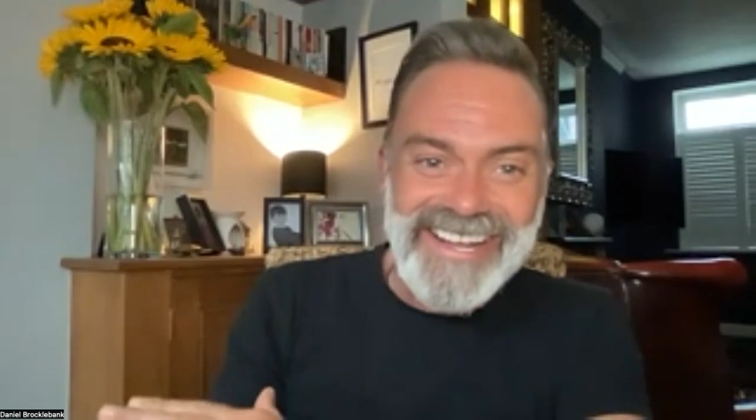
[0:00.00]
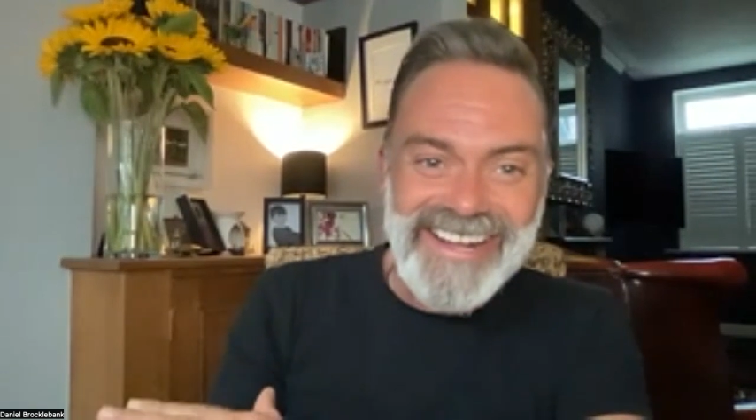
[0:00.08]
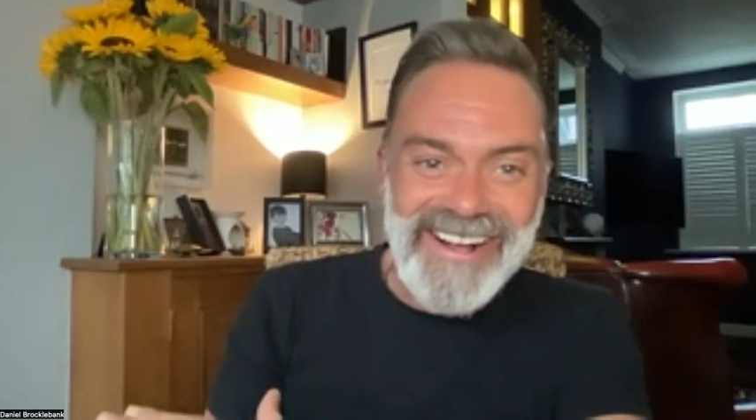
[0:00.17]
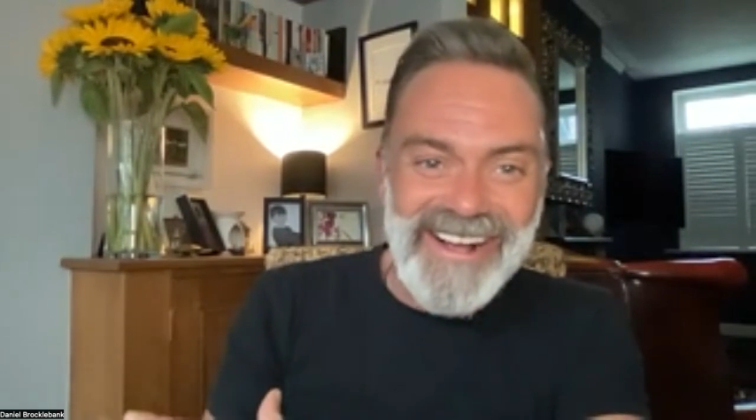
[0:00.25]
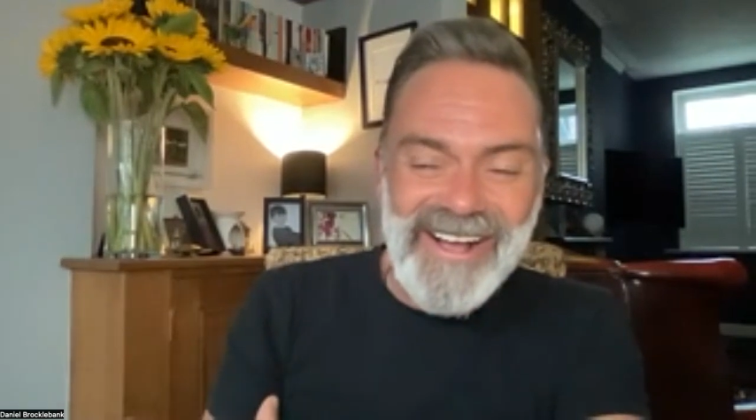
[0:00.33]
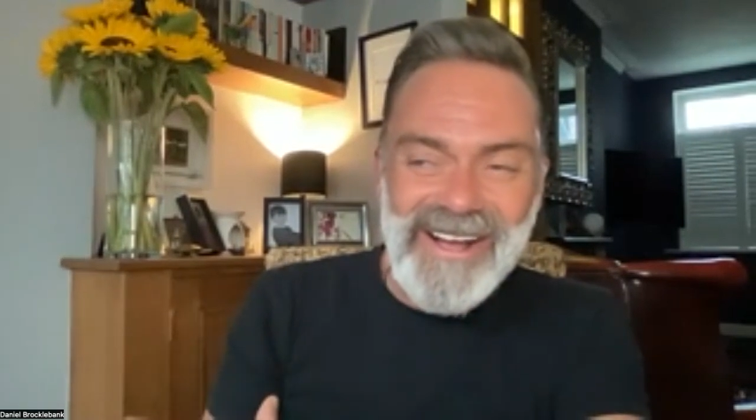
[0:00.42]

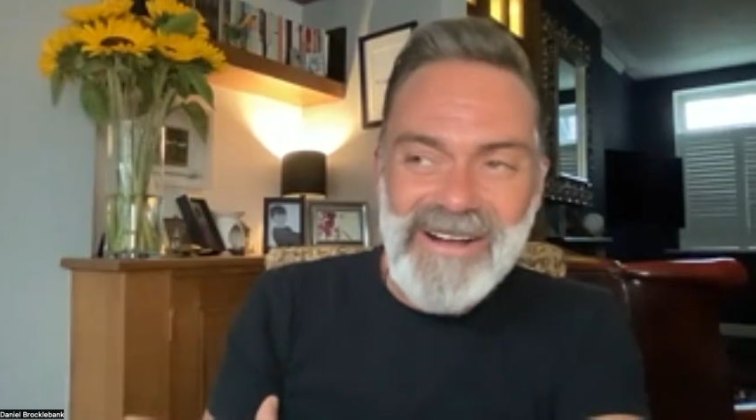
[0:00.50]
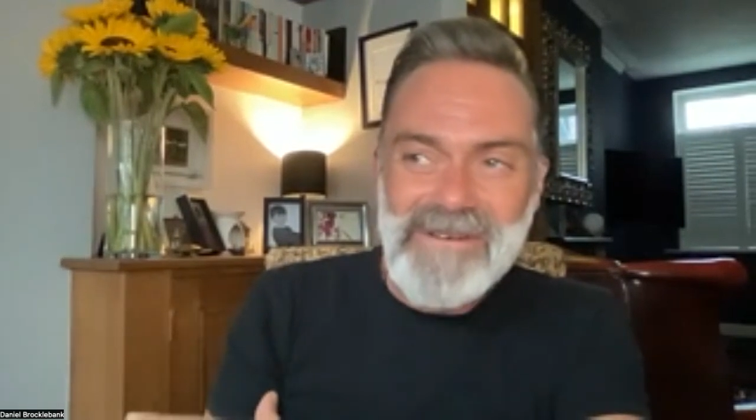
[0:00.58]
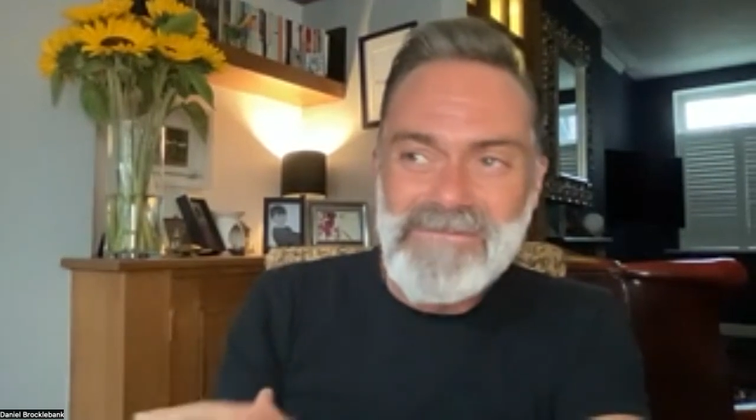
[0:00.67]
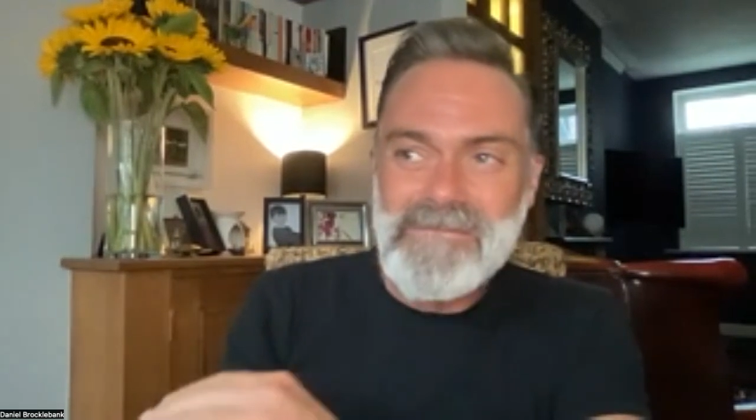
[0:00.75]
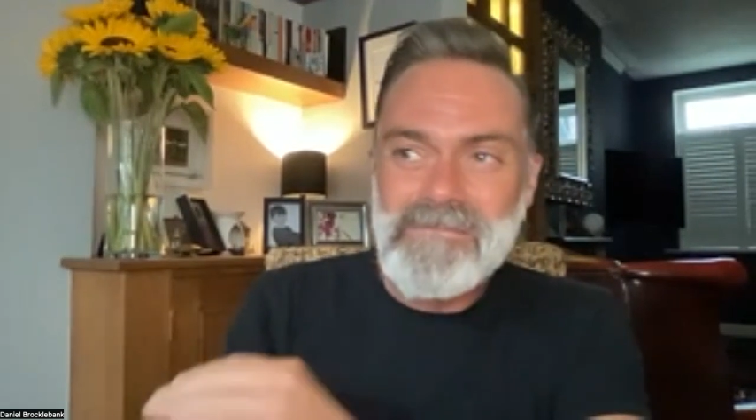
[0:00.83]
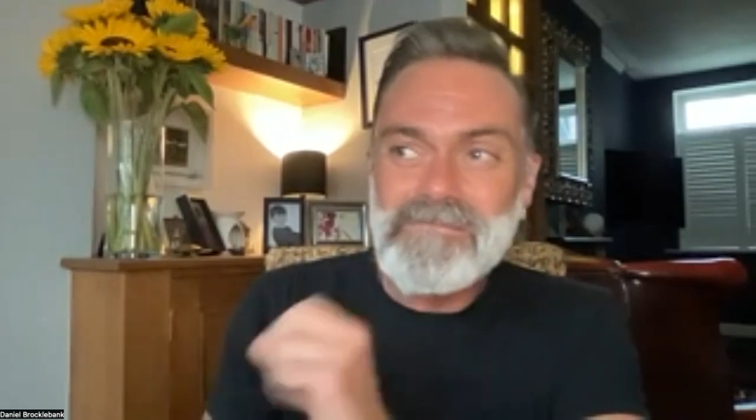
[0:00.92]

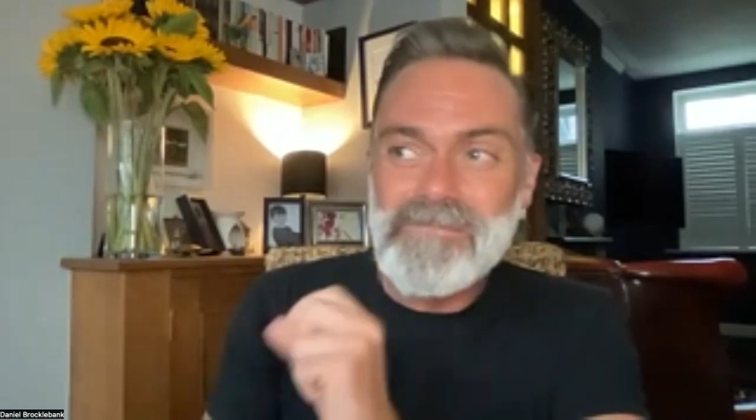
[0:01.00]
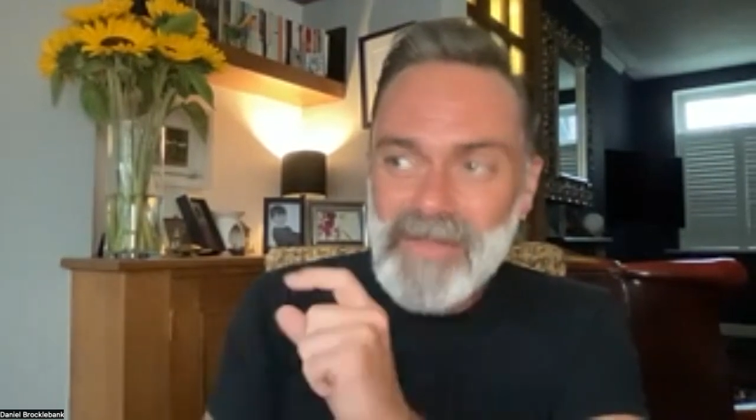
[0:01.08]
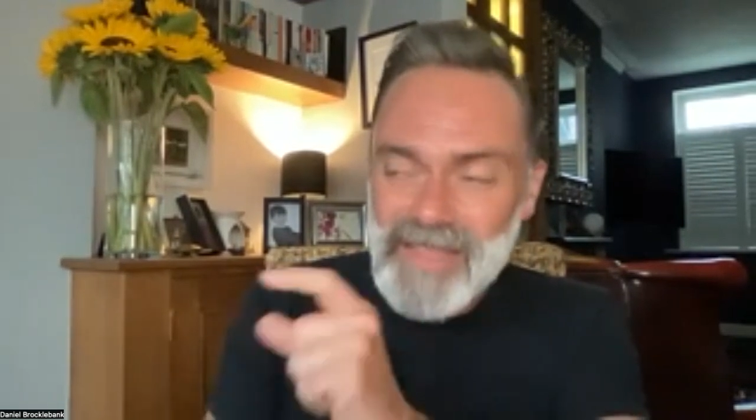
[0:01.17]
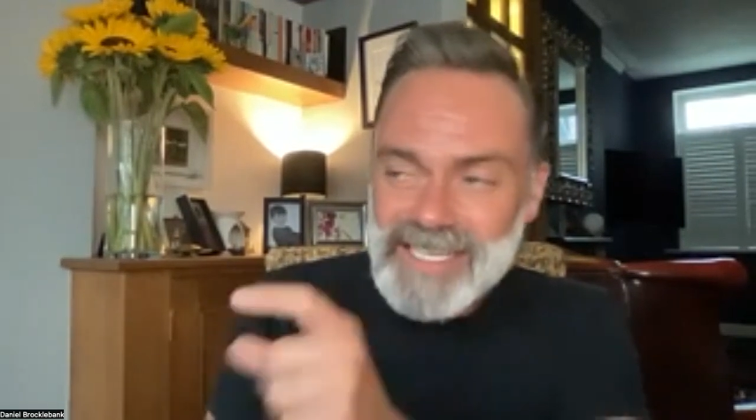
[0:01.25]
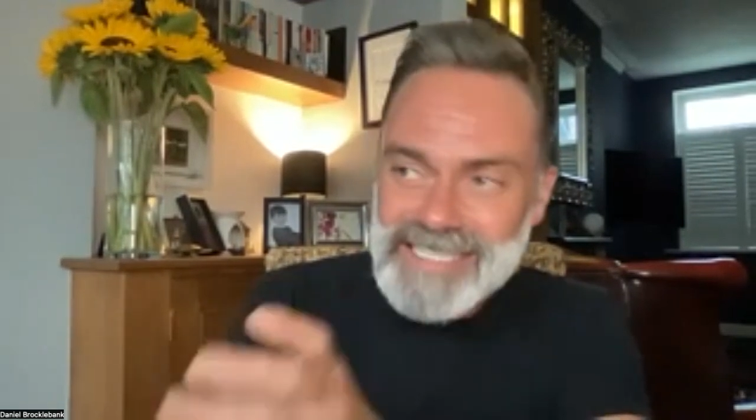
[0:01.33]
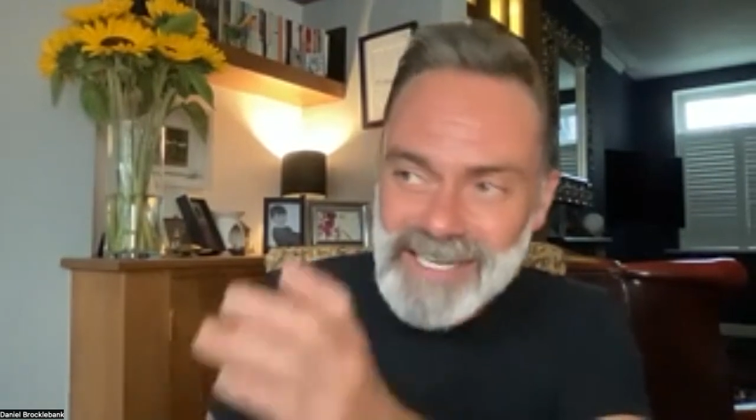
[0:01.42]
But
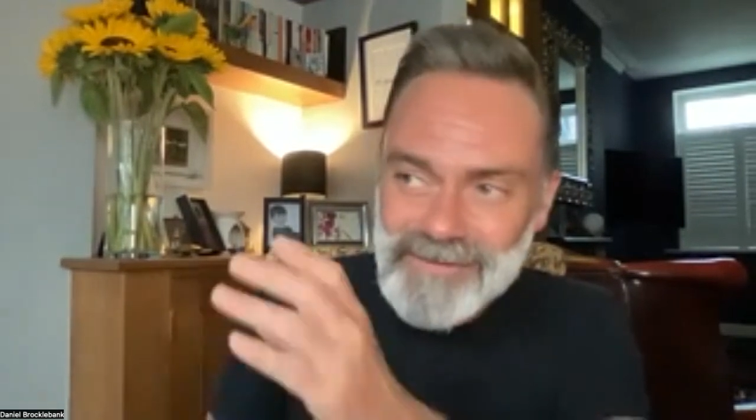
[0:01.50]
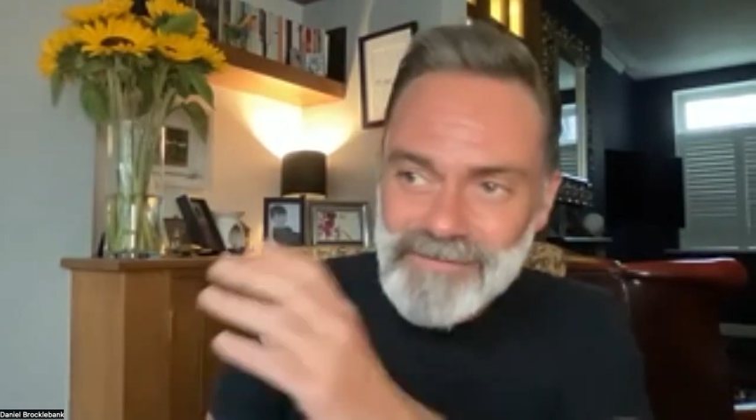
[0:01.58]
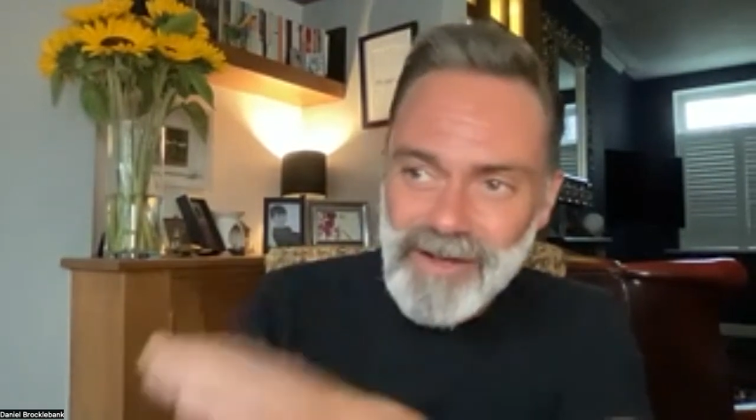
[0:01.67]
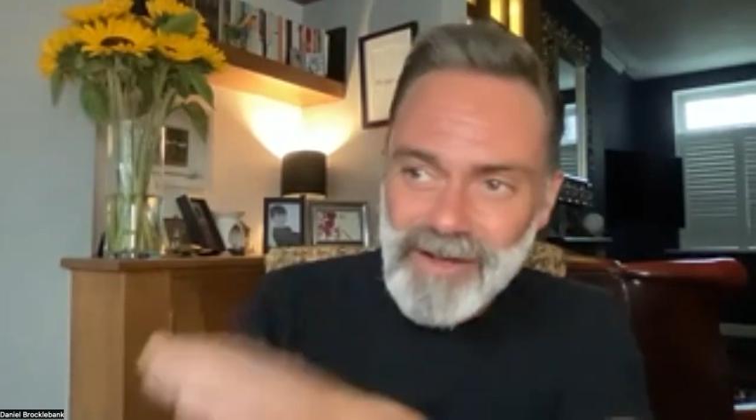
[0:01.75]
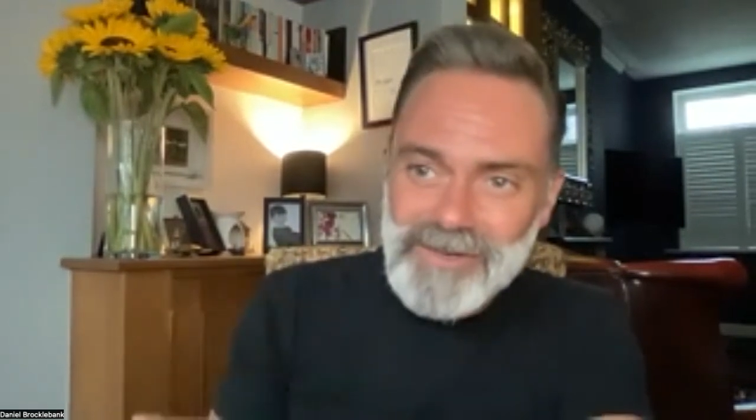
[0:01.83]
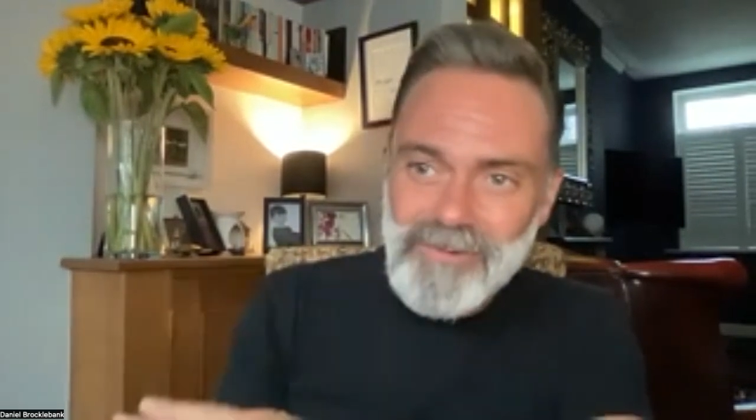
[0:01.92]
they did
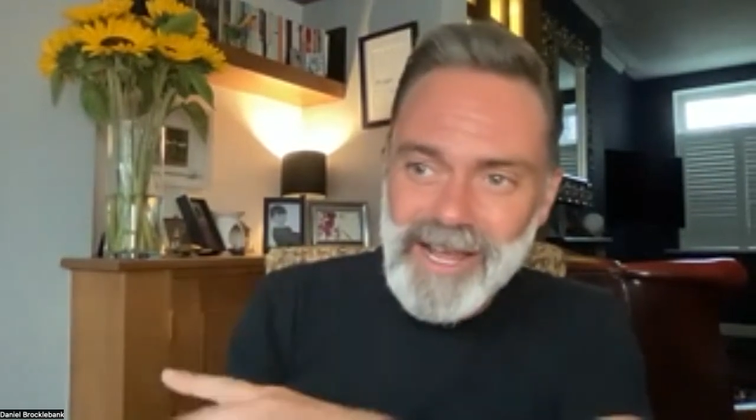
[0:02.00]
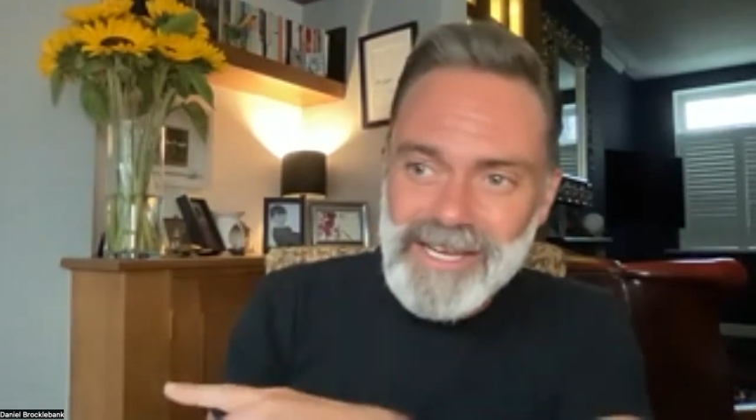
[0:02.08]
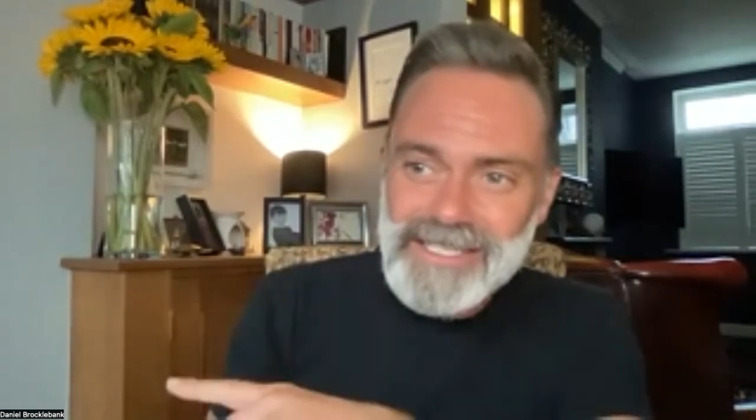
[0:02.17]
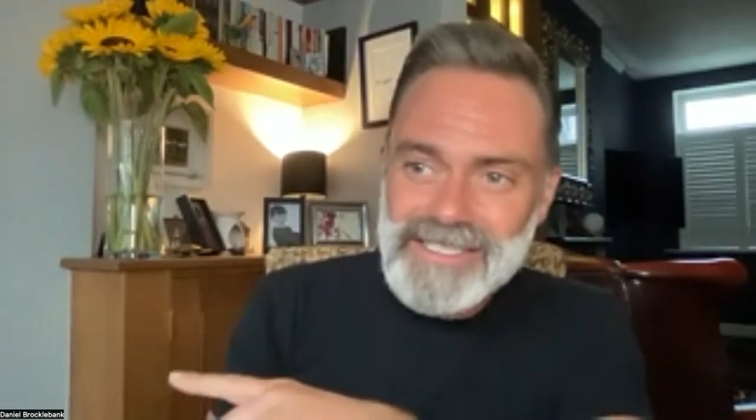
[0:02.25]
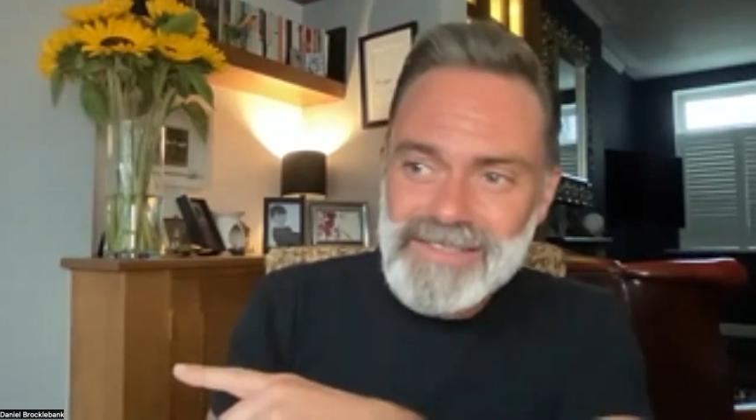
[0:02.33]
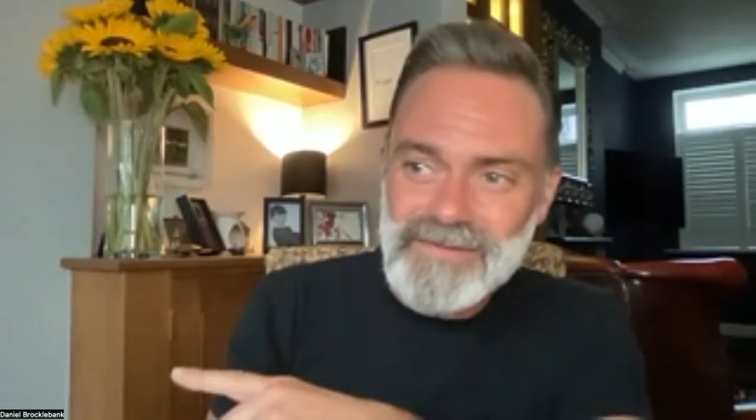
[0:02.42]
find a
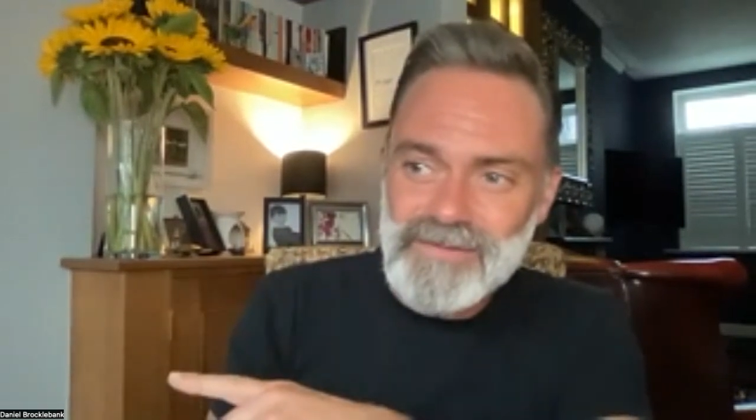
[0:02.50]
way